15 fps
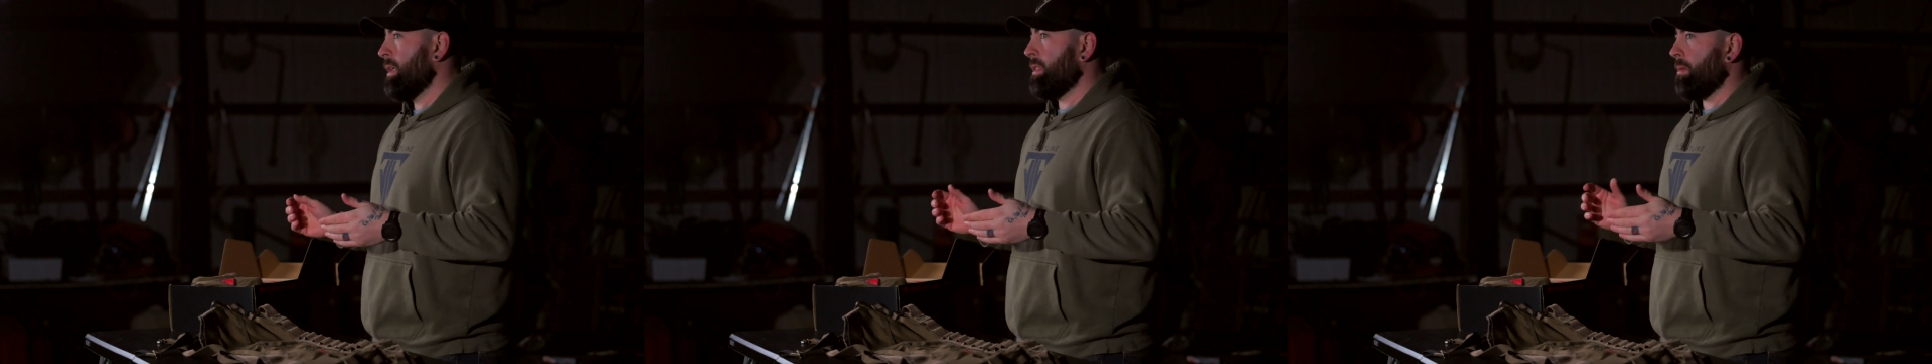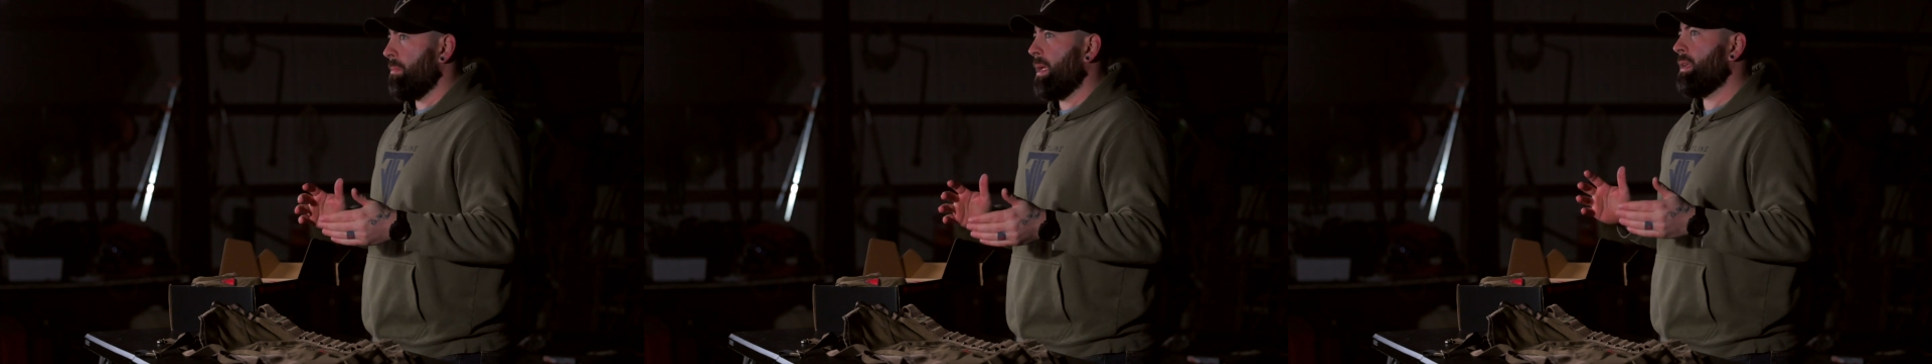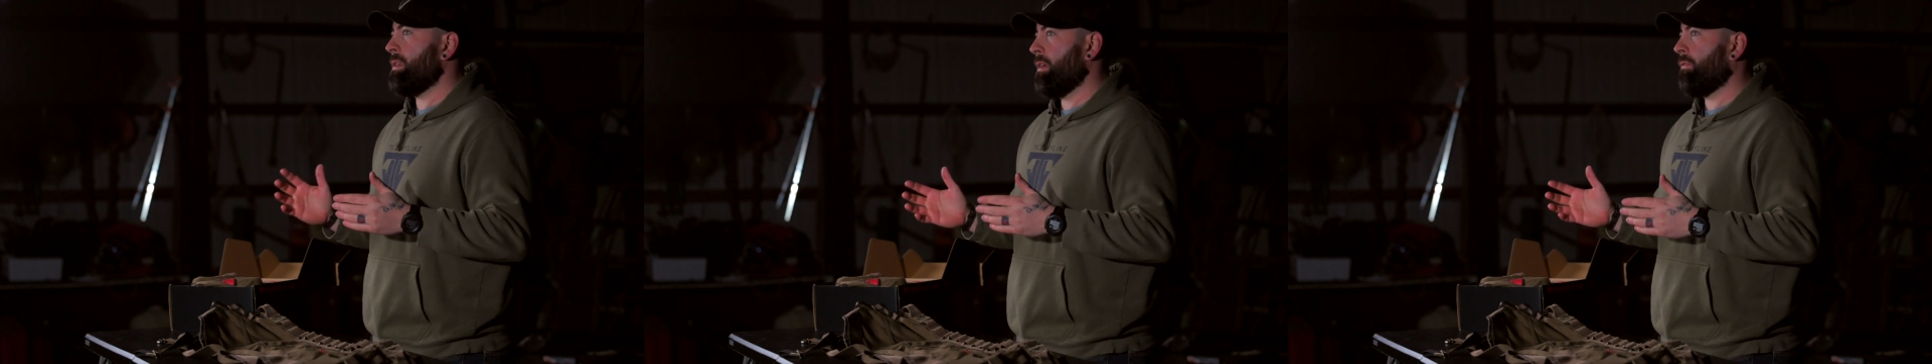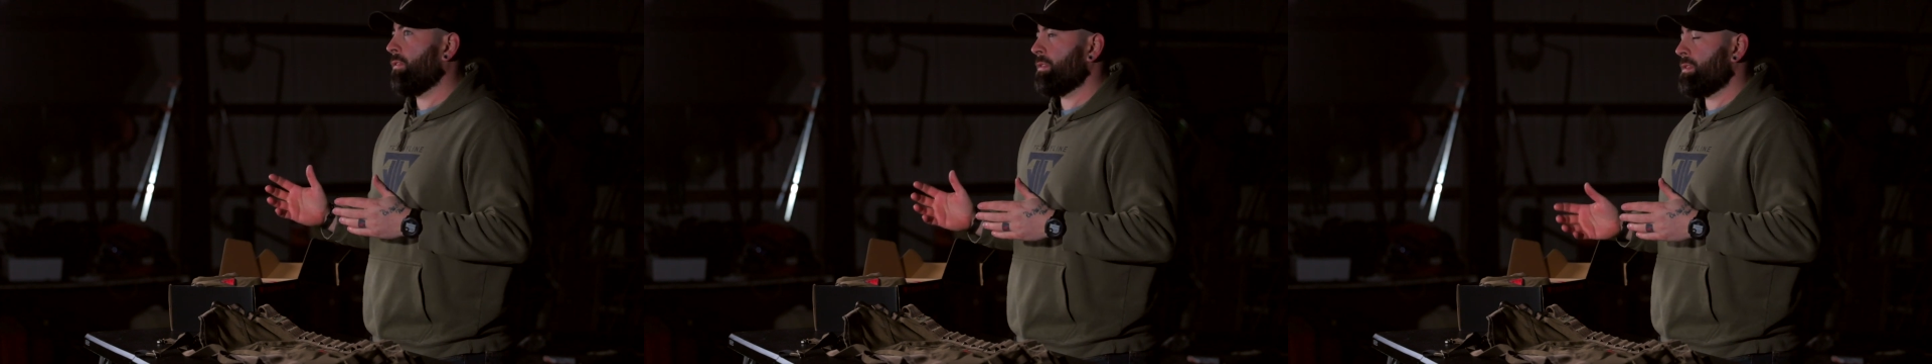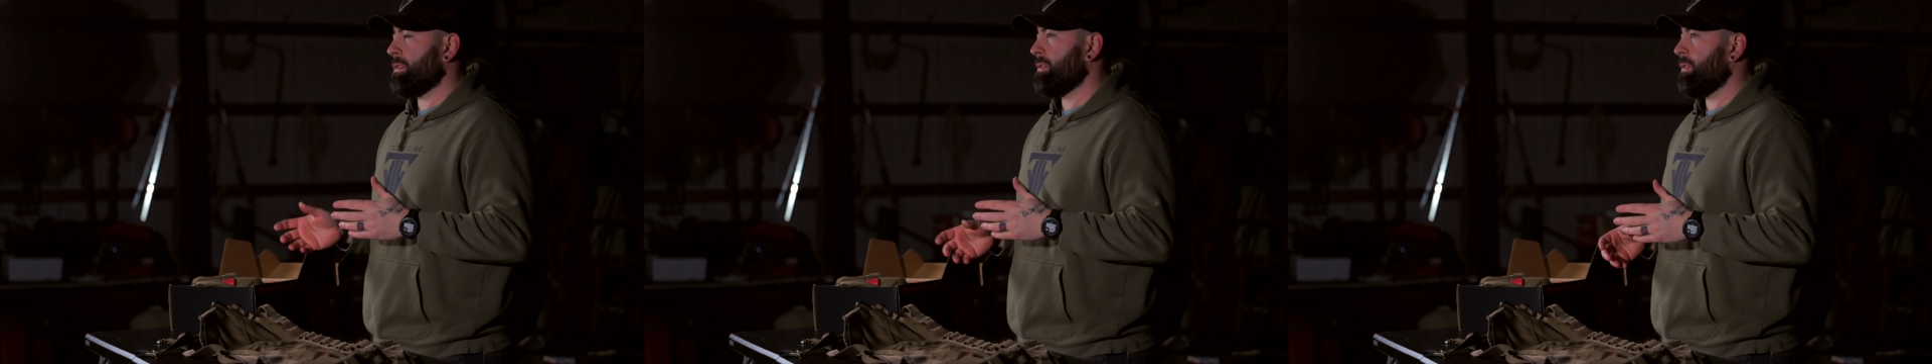the main
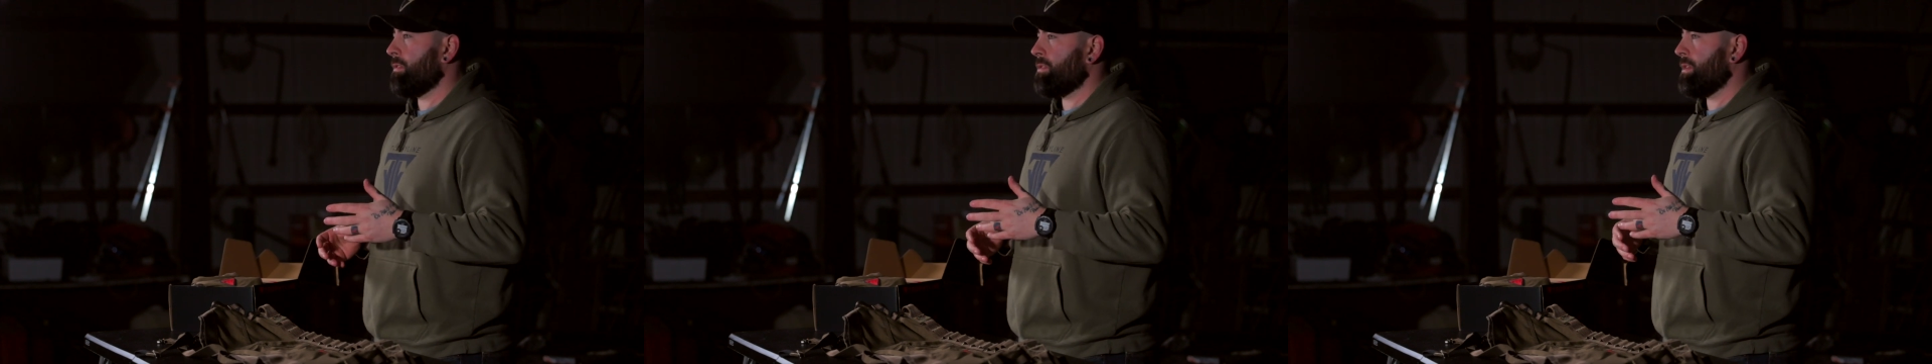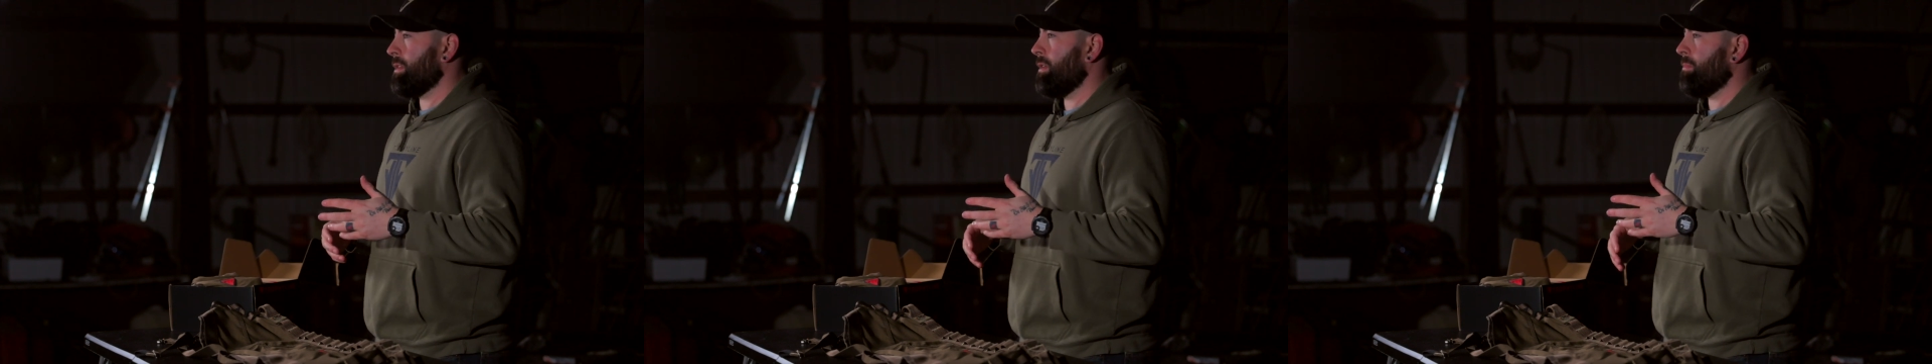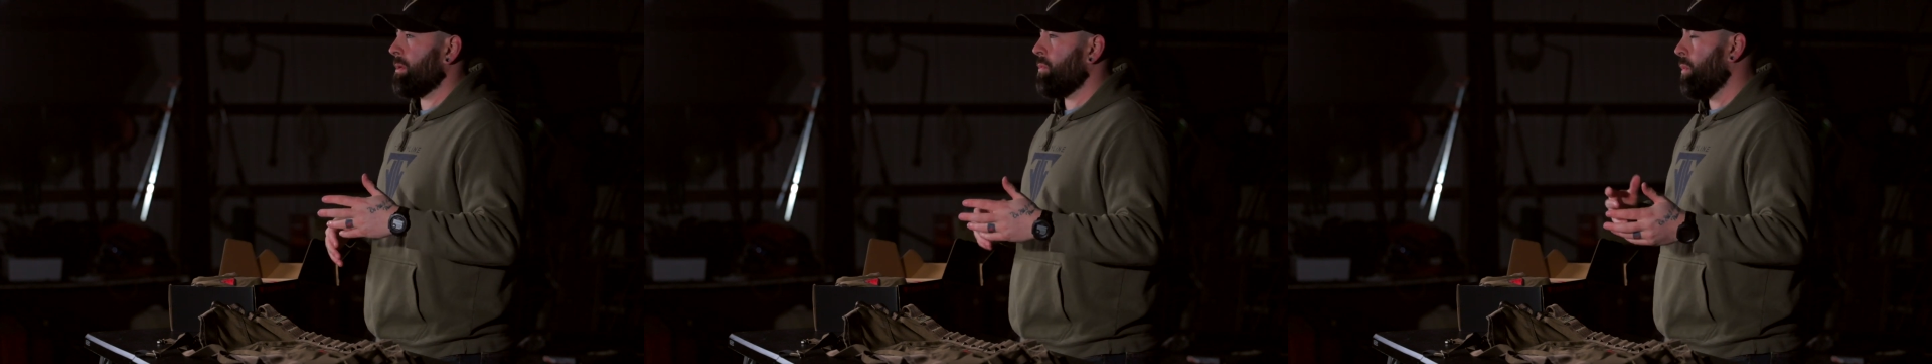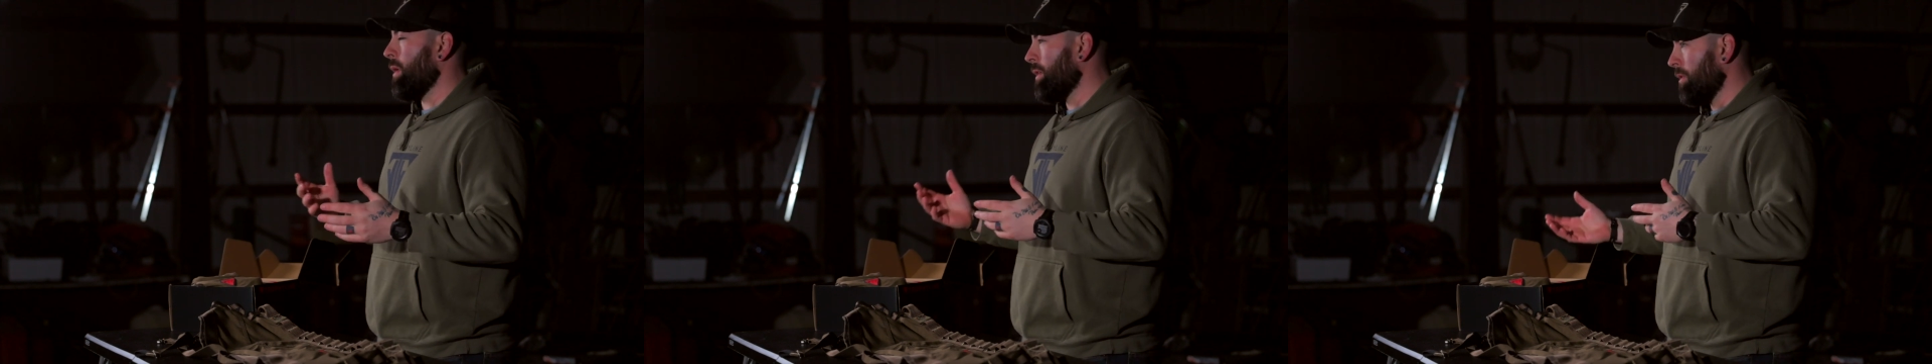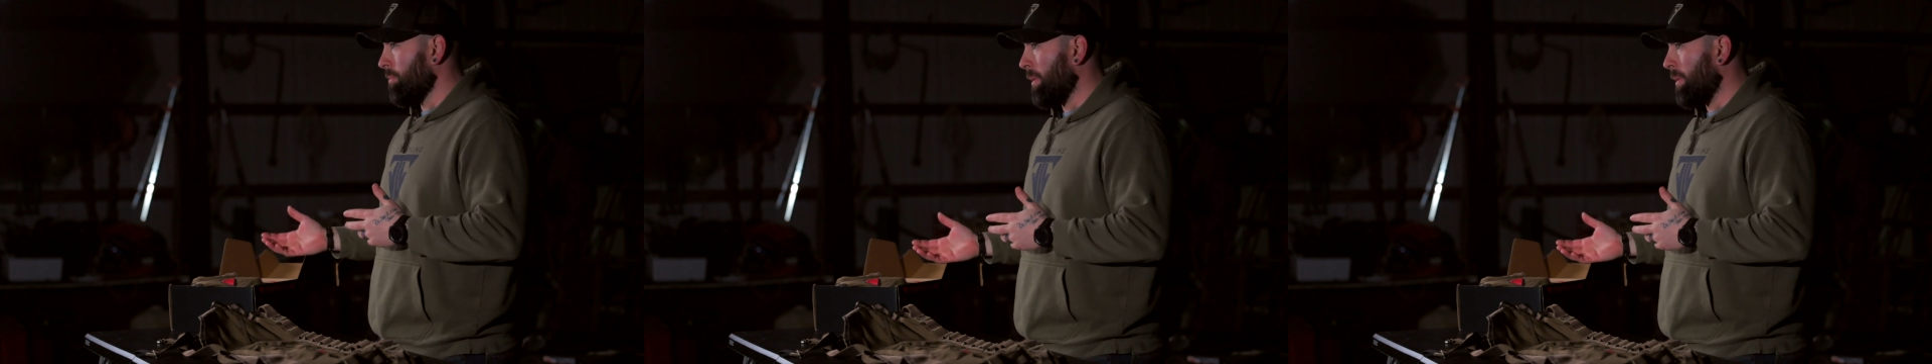differences are just going to be where your